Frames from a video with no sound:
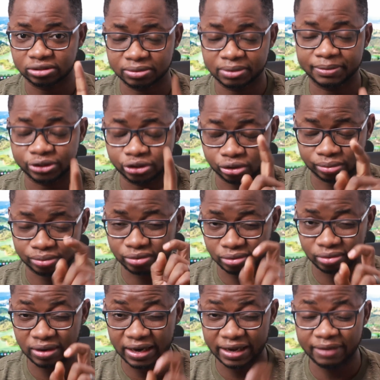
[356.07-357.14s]
remember to
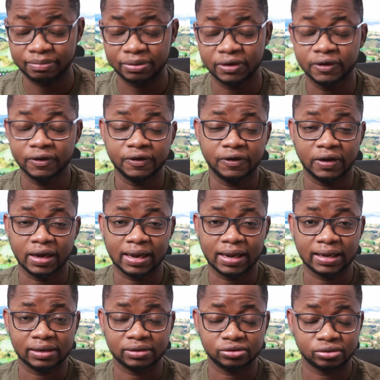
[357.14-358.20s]
subscribe
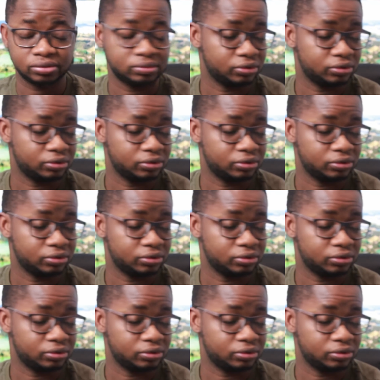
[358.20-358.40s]
and,